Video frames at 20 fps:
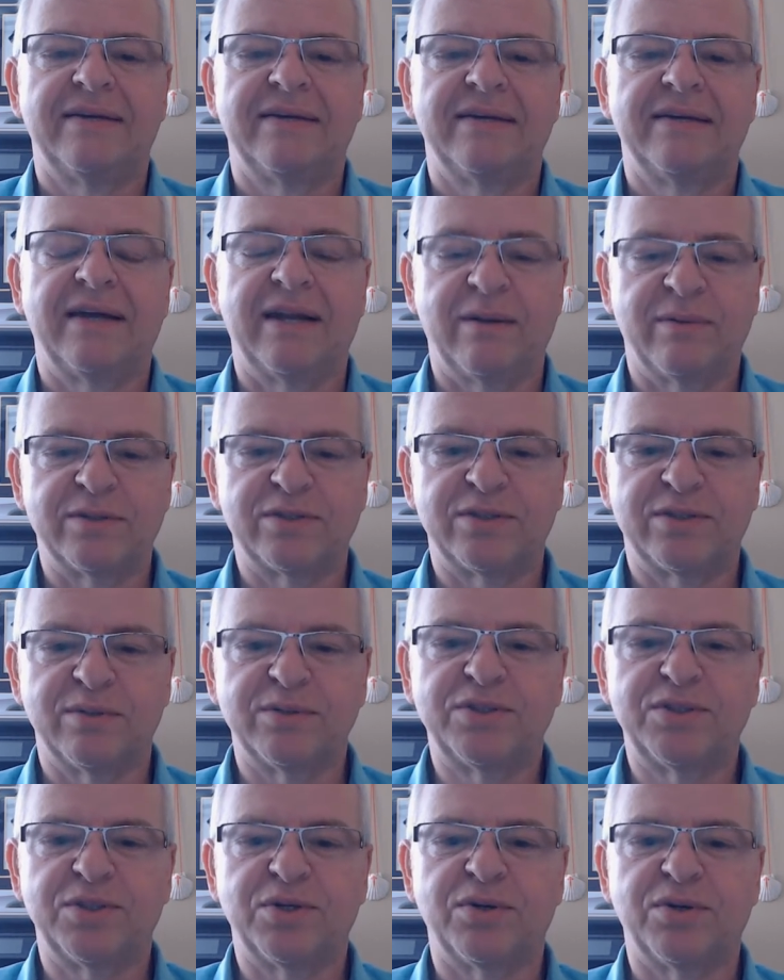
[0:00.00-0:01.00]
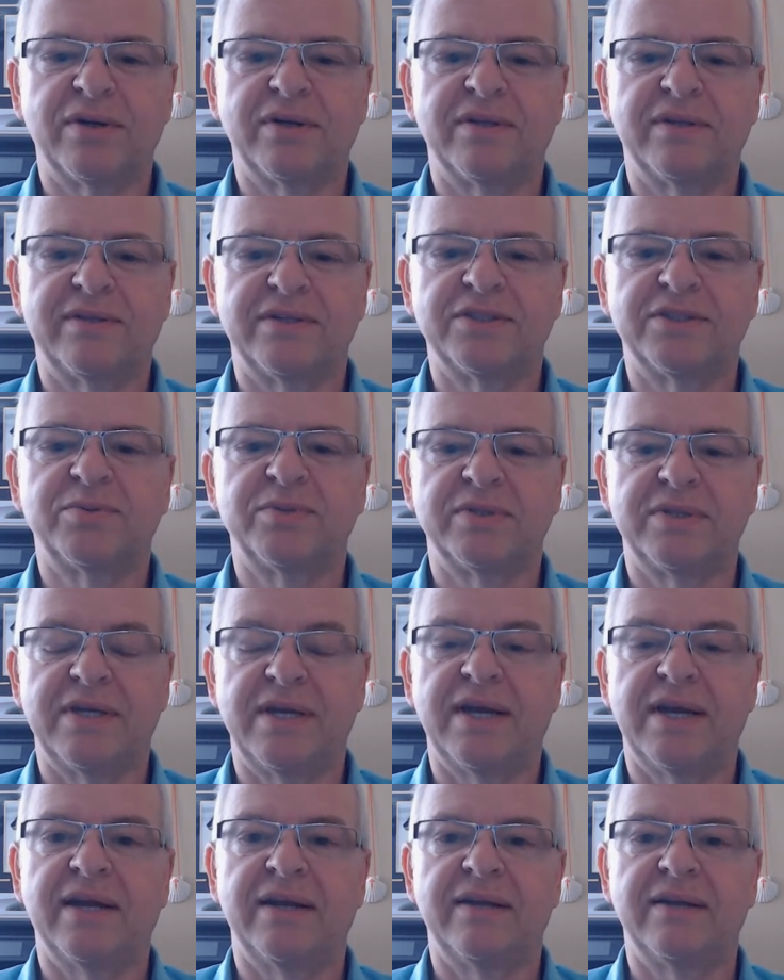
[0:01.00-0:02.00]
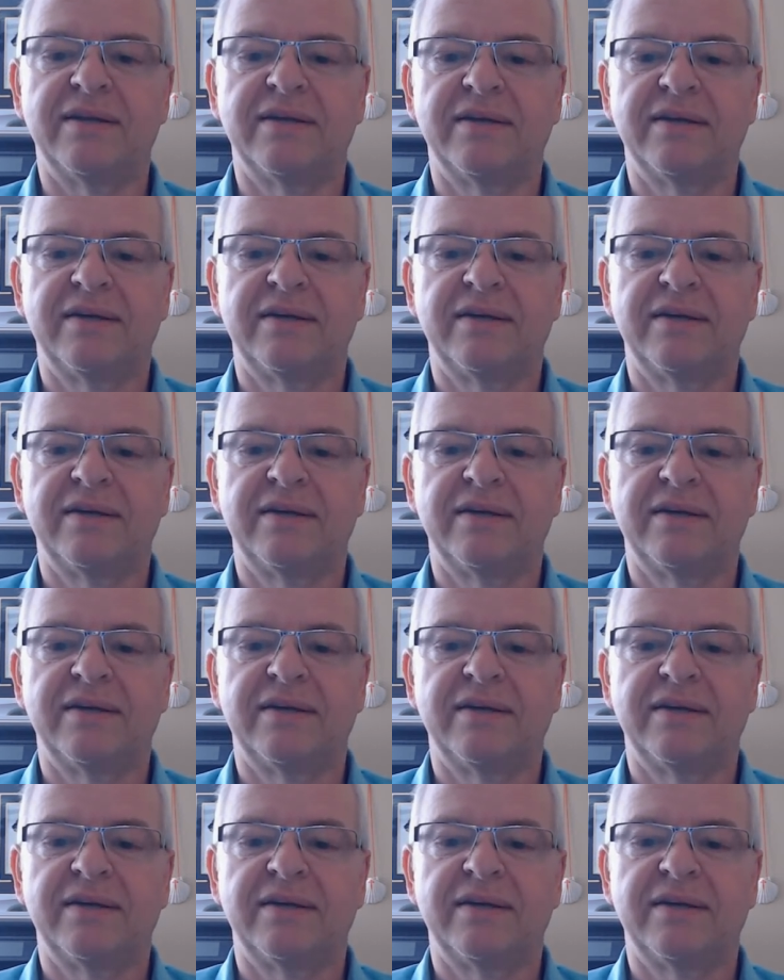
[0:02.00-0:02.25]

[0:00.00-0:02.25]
and I was so sure that this was the end